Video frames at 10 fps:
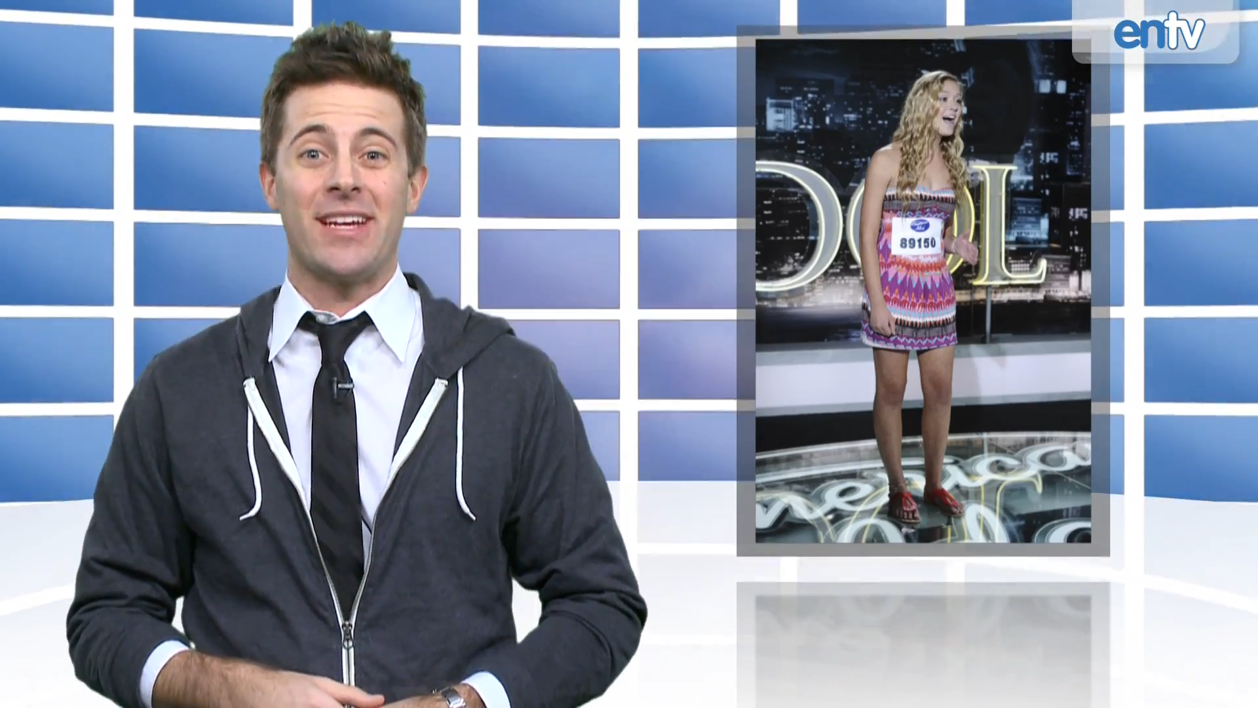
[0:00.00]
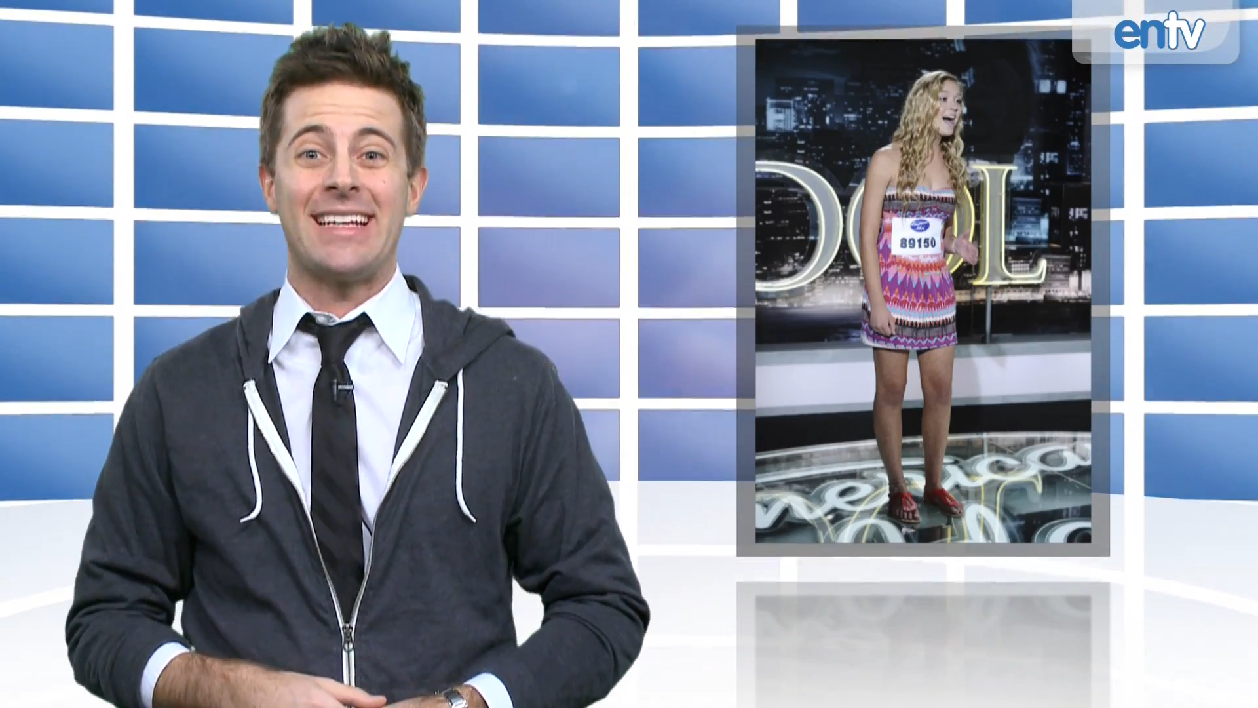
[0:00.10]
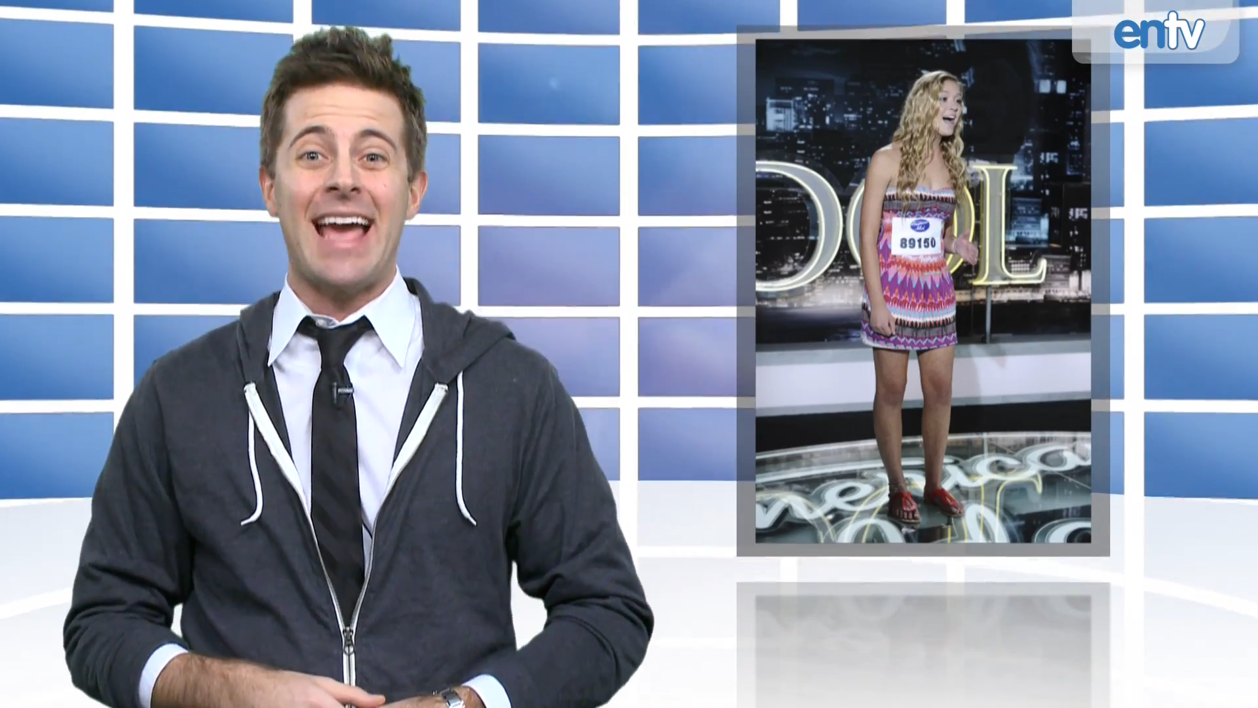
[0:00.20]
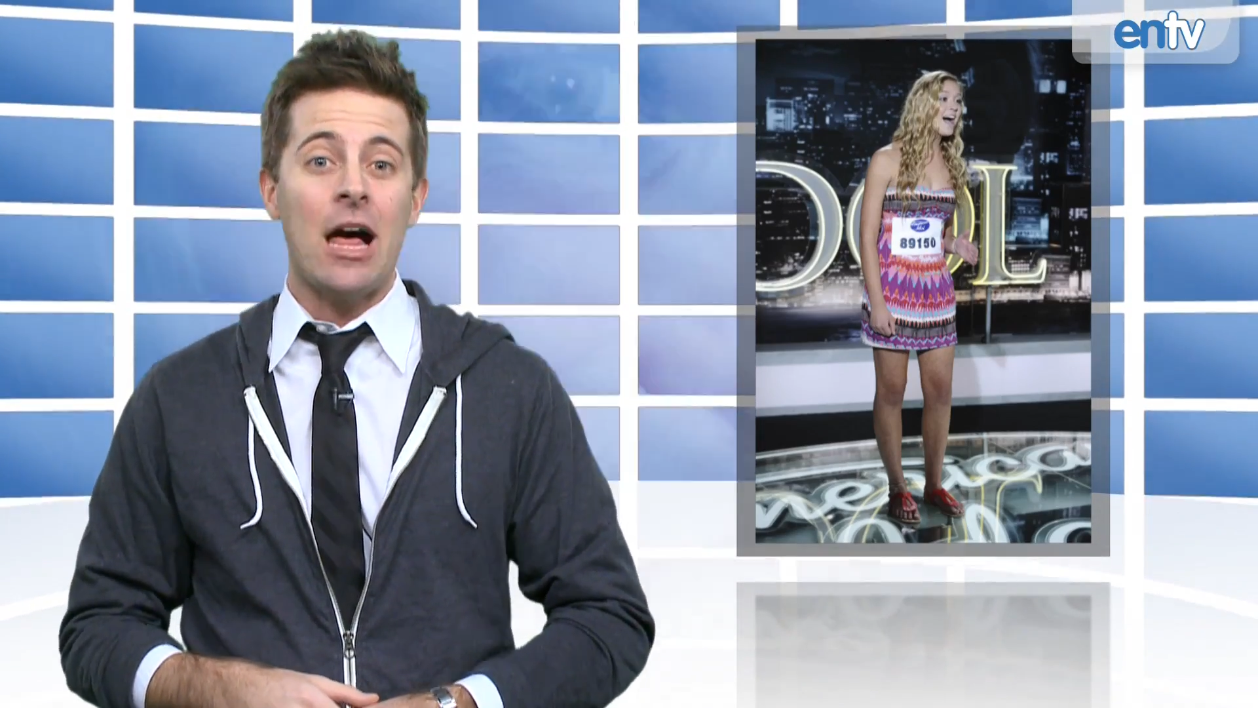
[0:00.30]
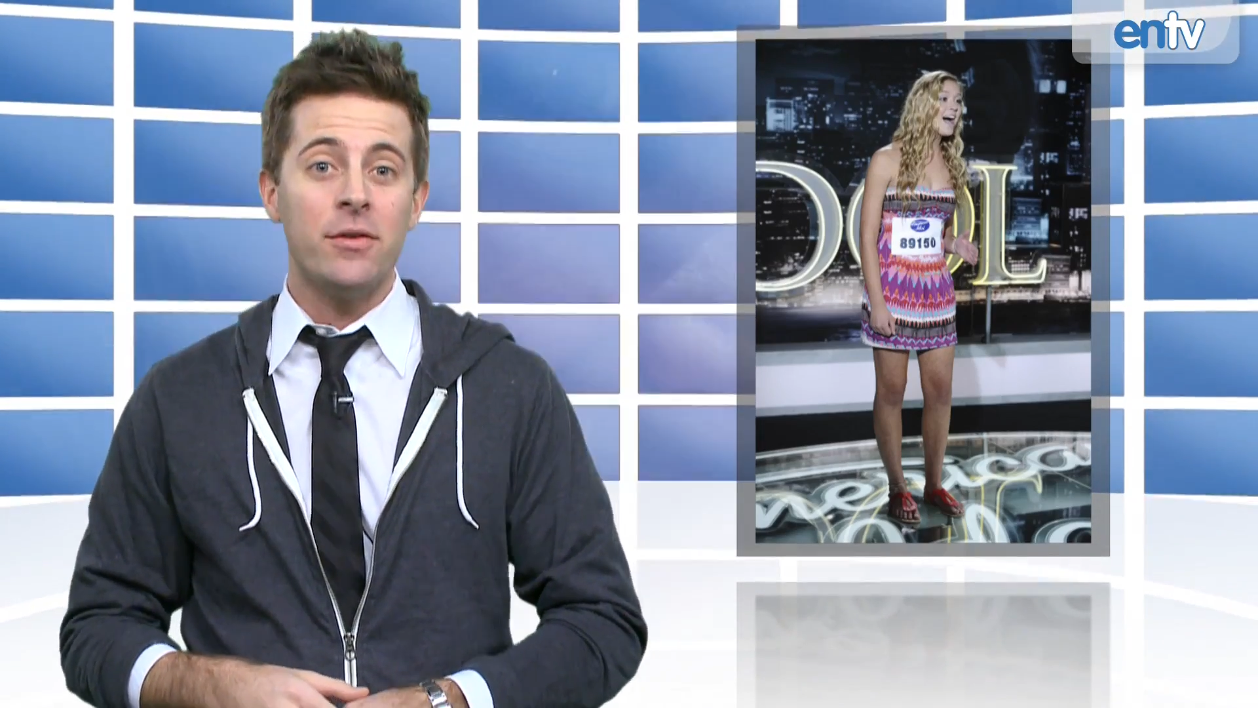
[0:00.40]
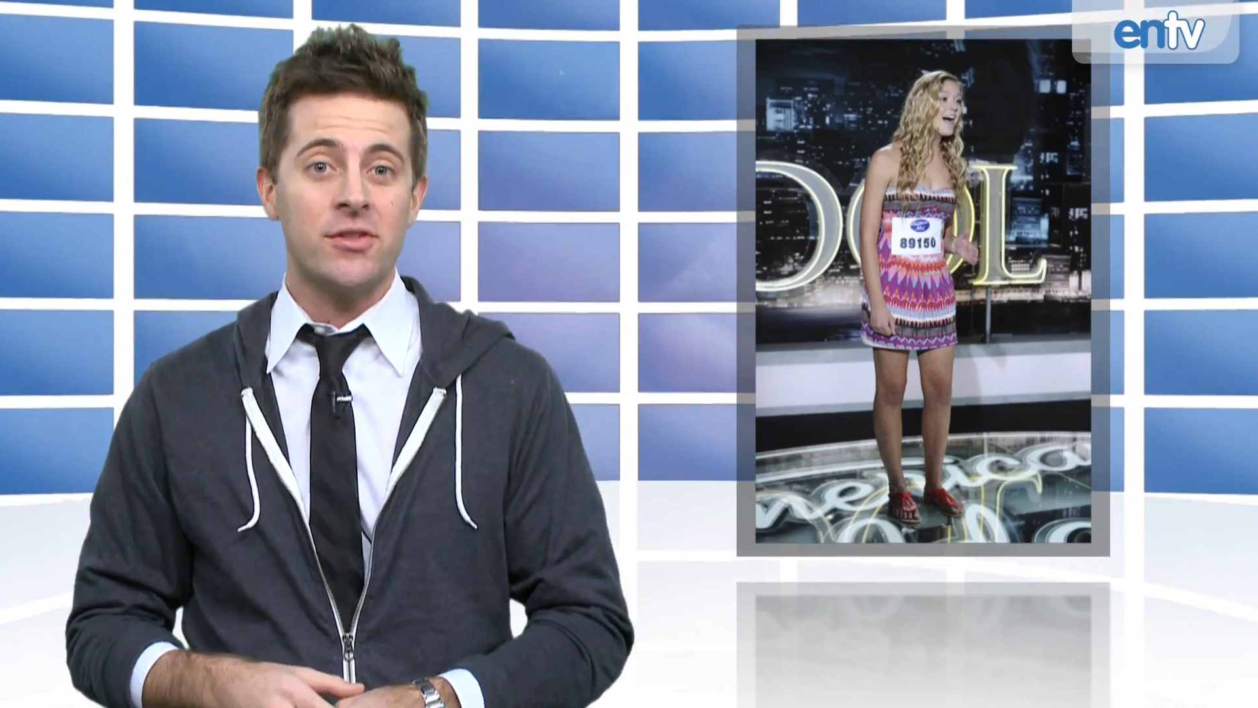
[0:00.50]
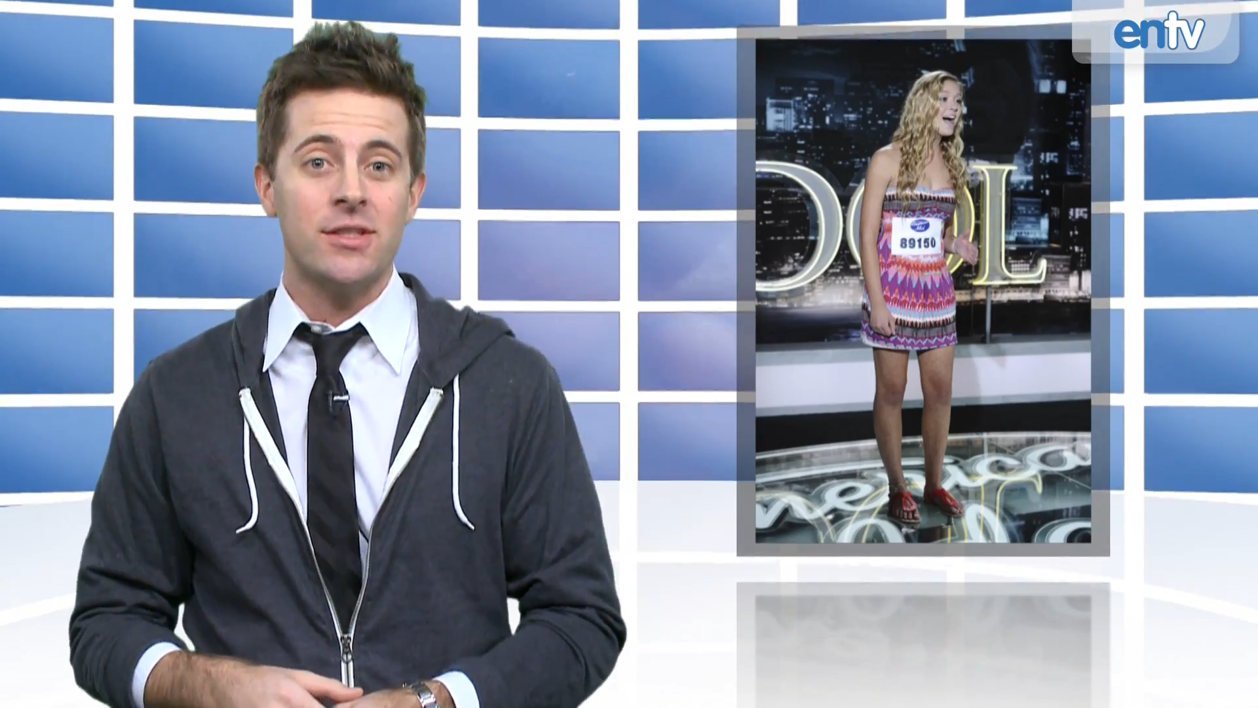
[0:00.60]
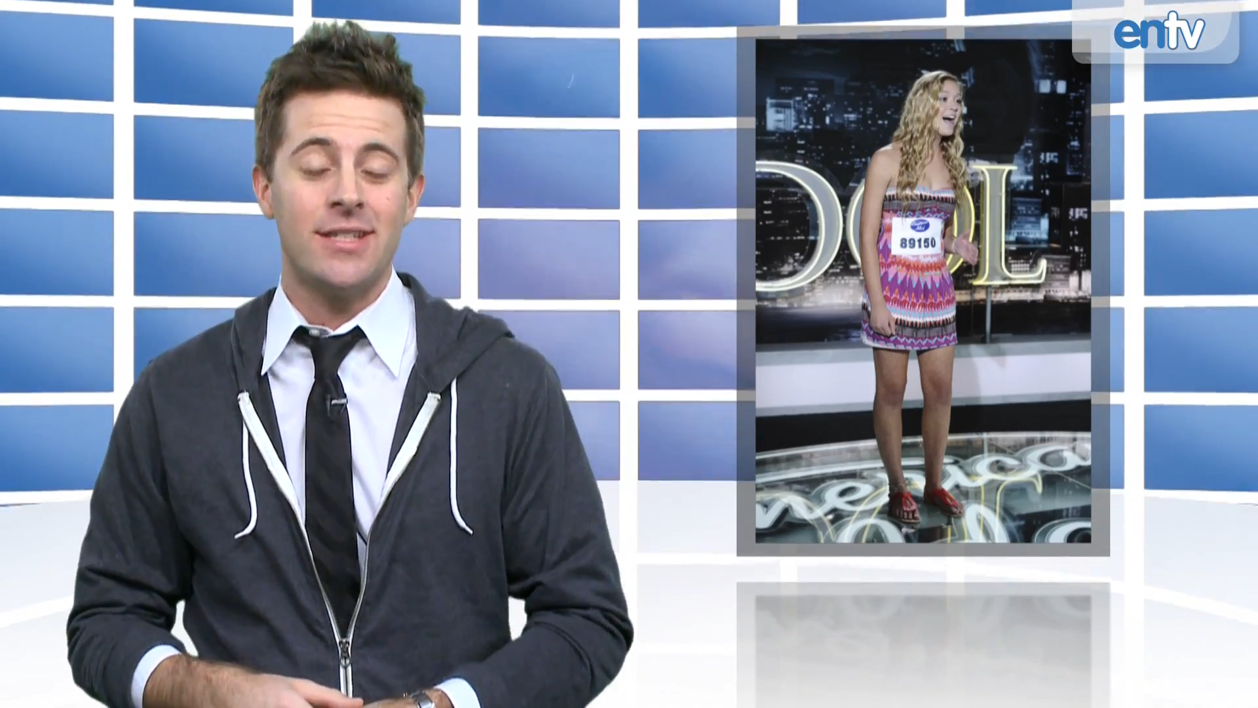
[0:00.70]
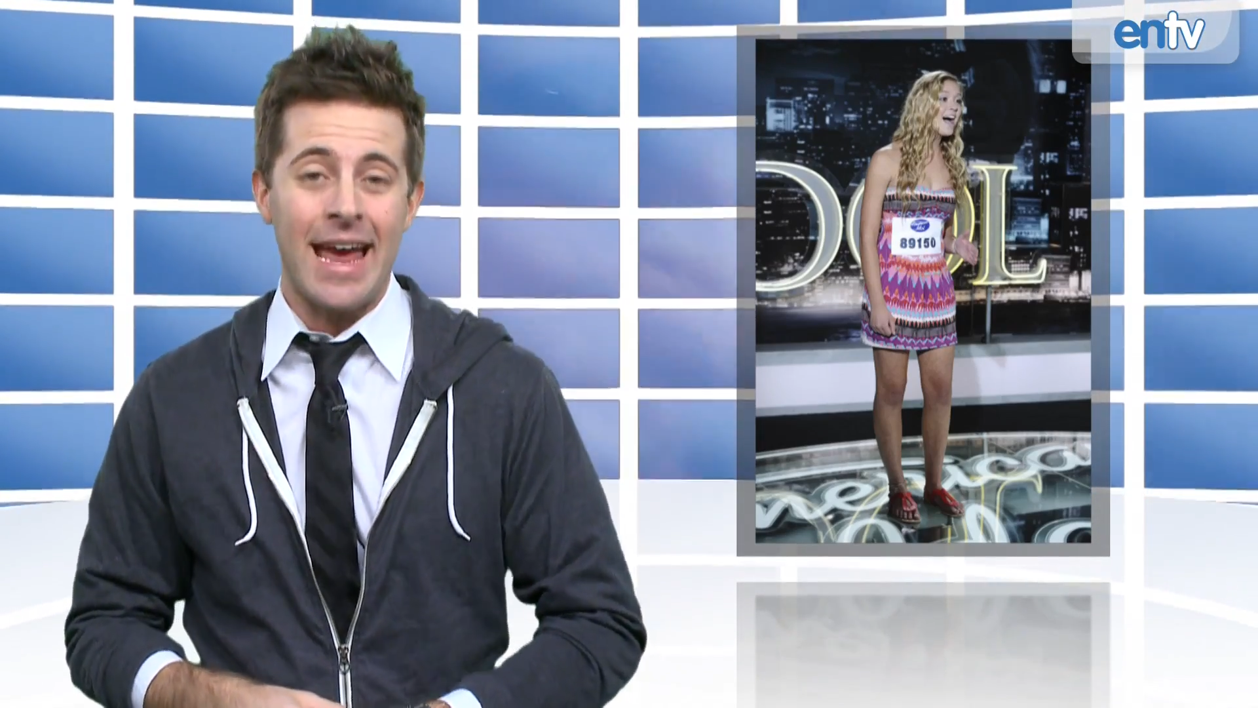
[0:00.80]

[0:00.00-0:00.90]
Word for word: to Galveston,